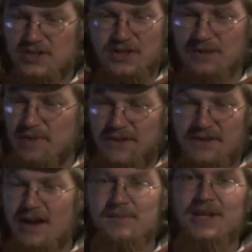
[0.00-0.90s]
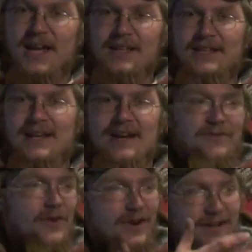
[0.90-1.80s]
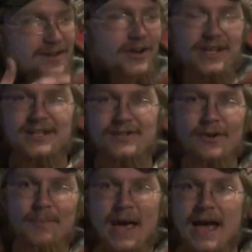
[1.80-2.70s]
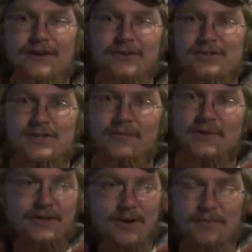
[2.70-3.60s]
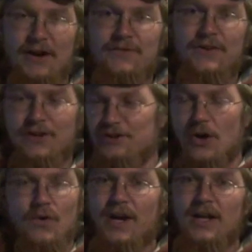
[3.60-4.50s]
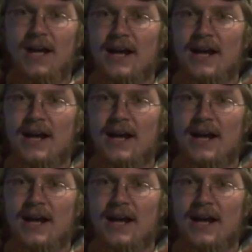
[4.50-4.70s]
So like by the time you get like I've ordered cookies or a bagel or something or a muffin or a donut,